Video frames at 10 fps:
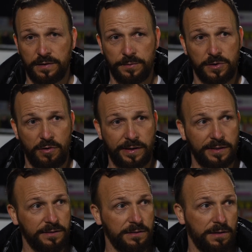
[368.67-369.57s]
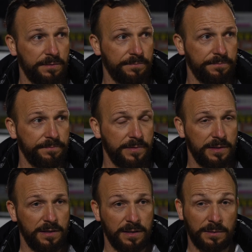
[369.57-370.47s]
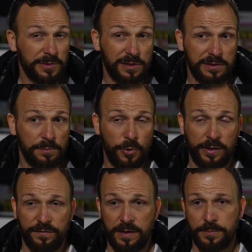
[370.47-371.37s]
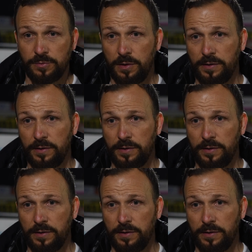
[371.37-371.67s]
They were great, and I'm just disappointed for them as well.